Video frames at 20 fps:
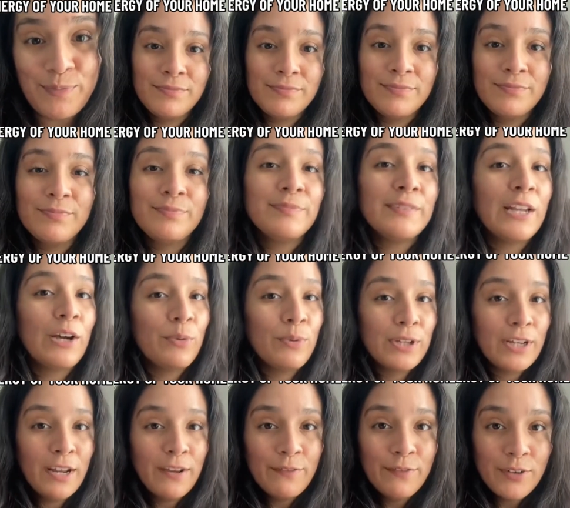Now, when
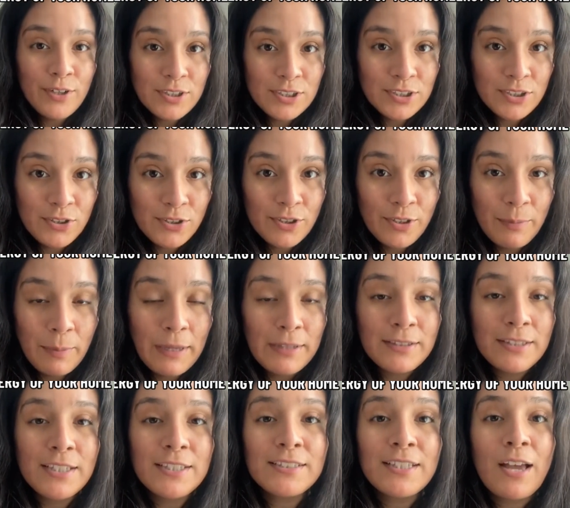I first learned about
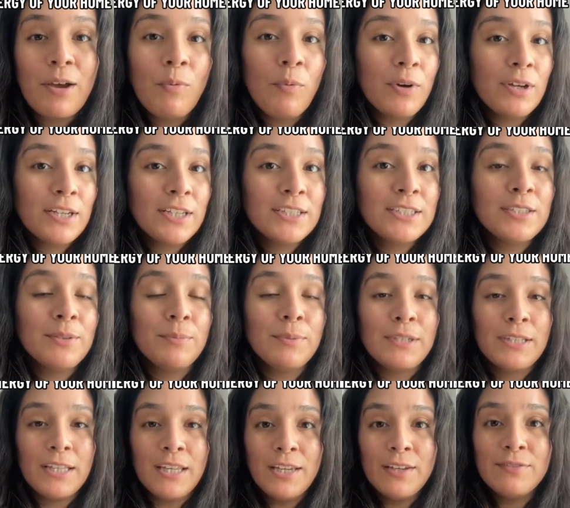this, I wanted to
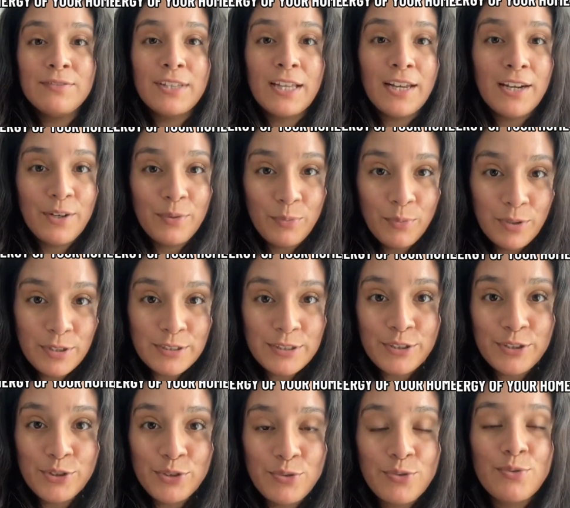believe that it wasn't
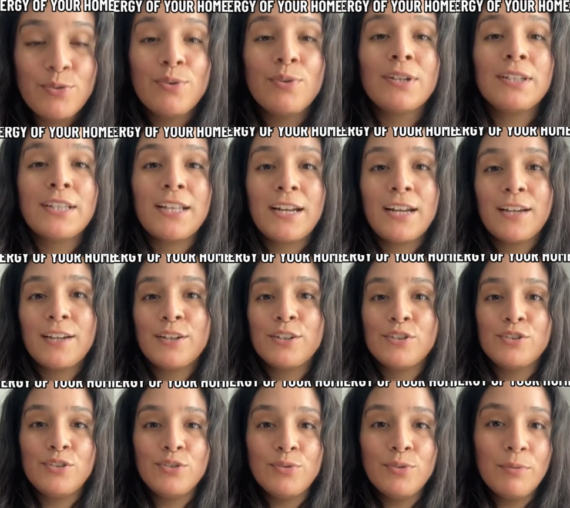true and that I could
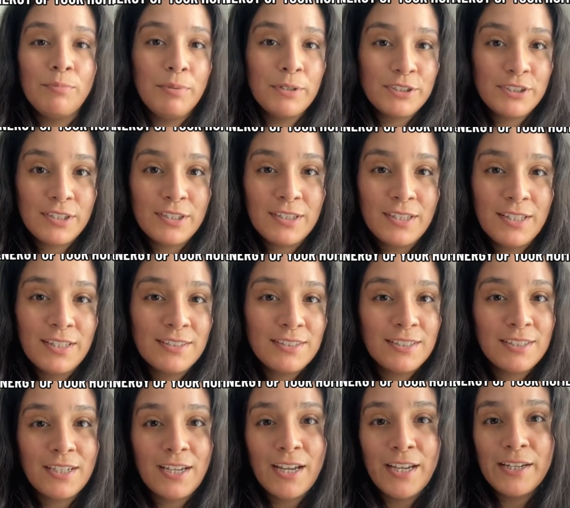do a bunch of things to
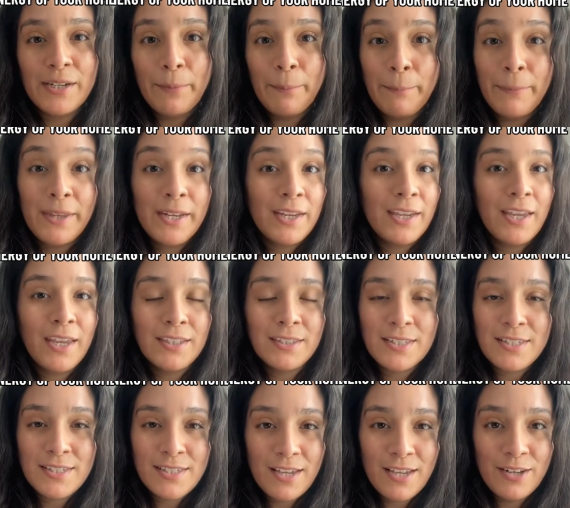kind of mitigate this
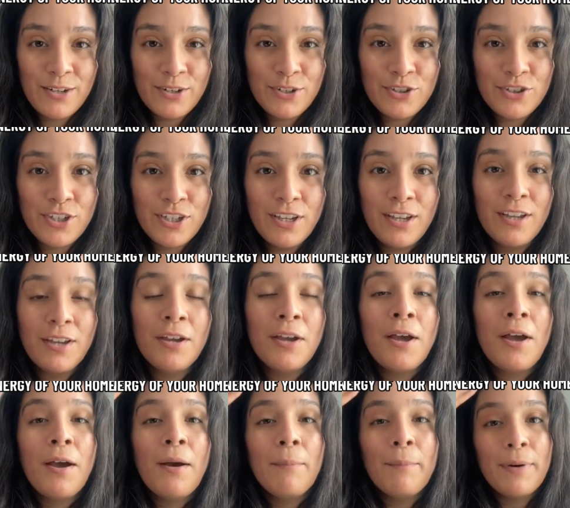energy.
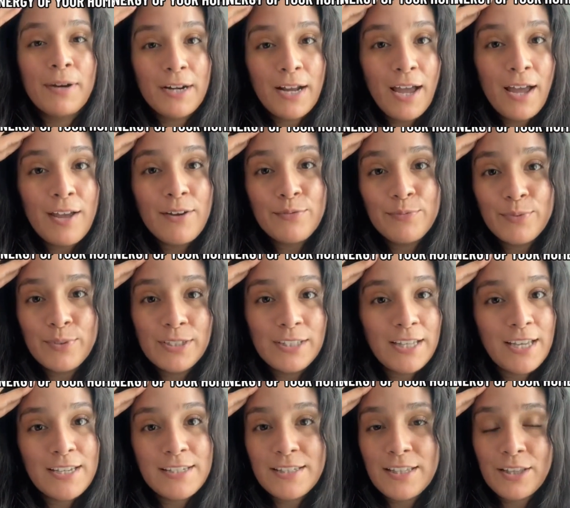But I've
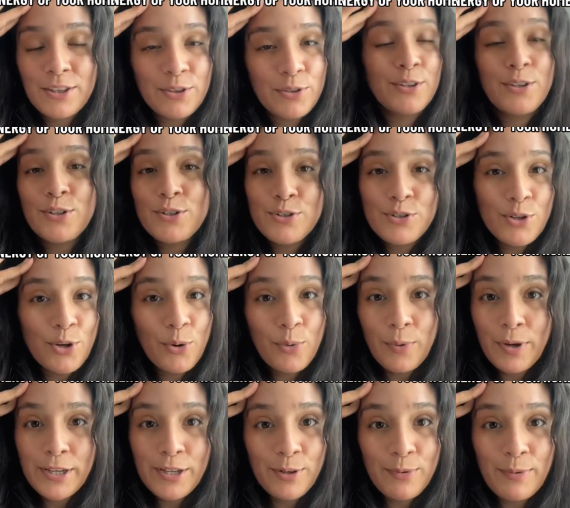realized that there's no way
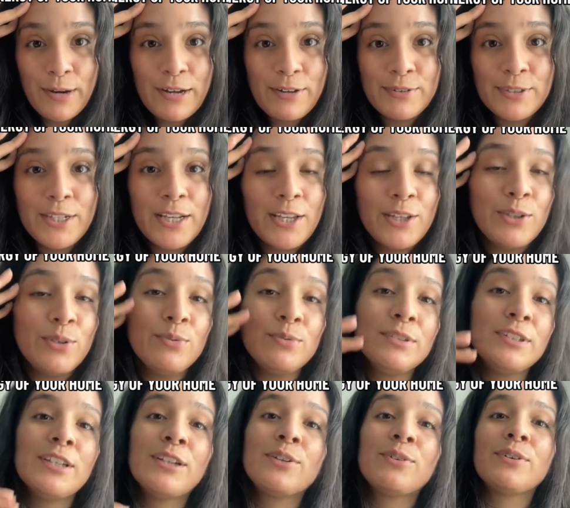around it. You
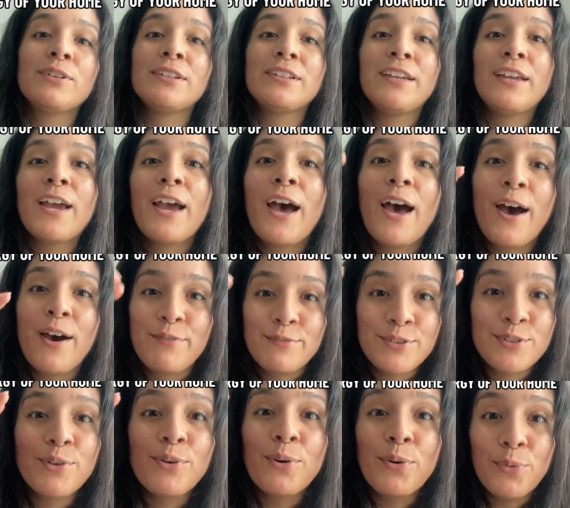literally have to
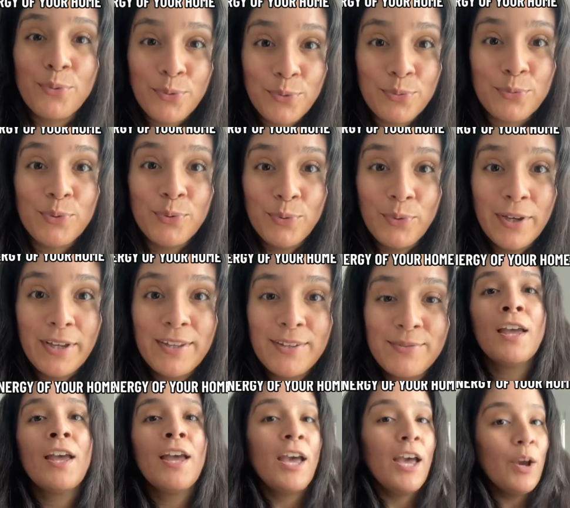go through it.
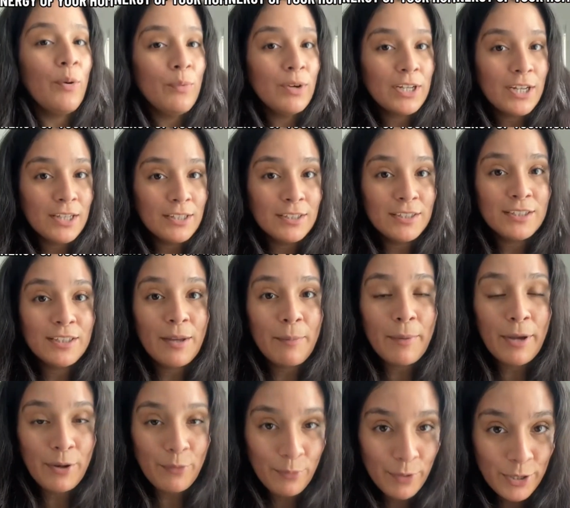And when I looked at my
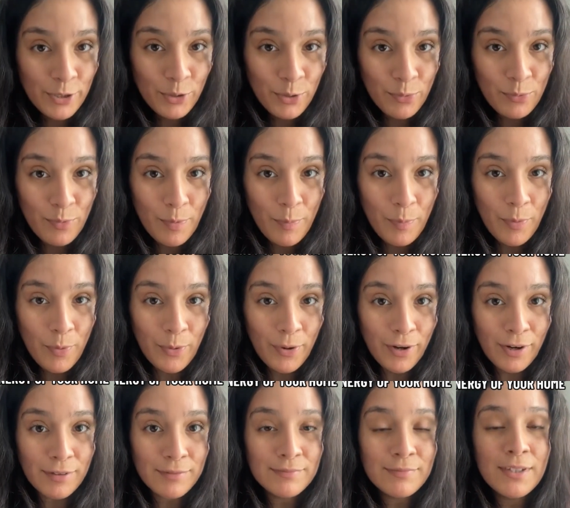rental
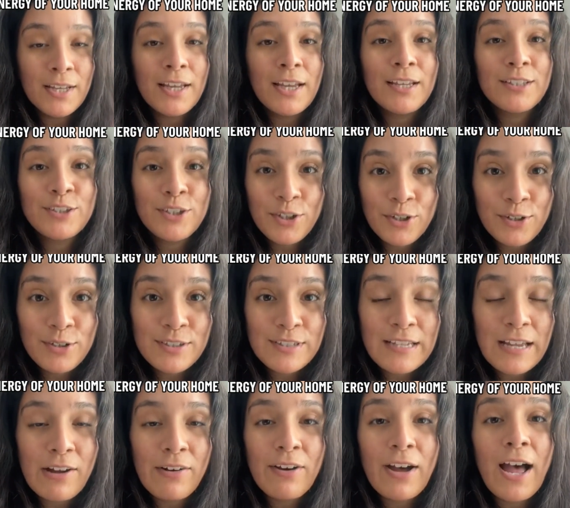report, turns
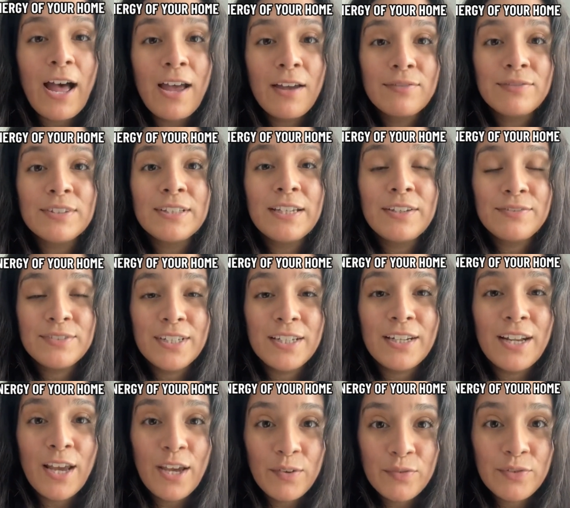out I've lived in
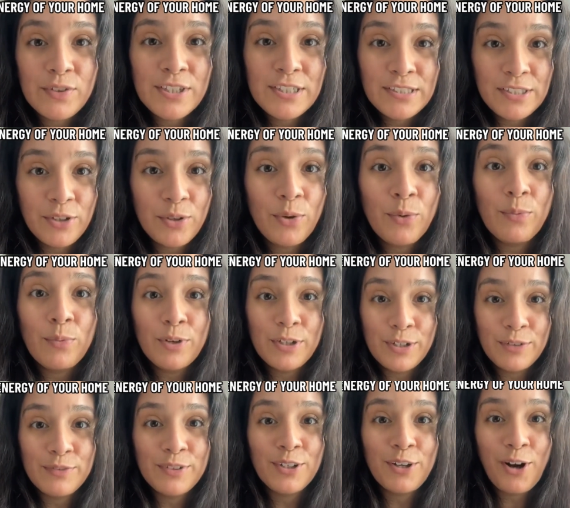every single one of the
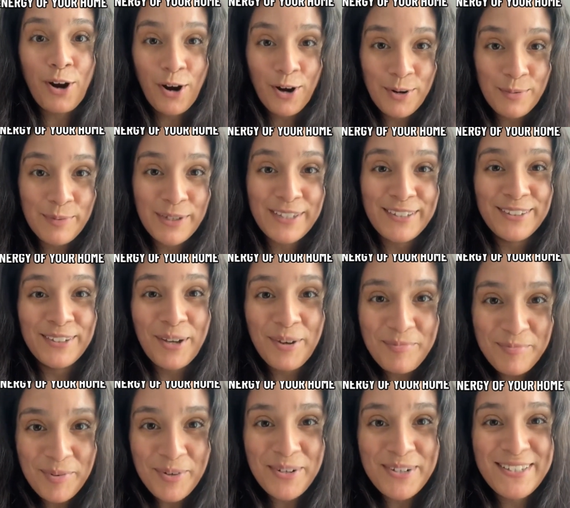karmic
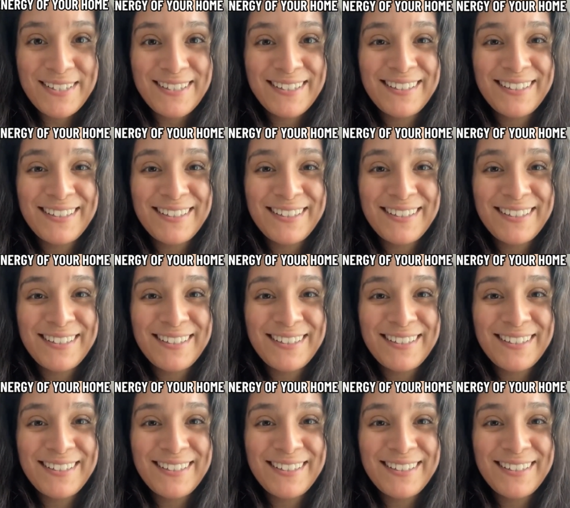numbers.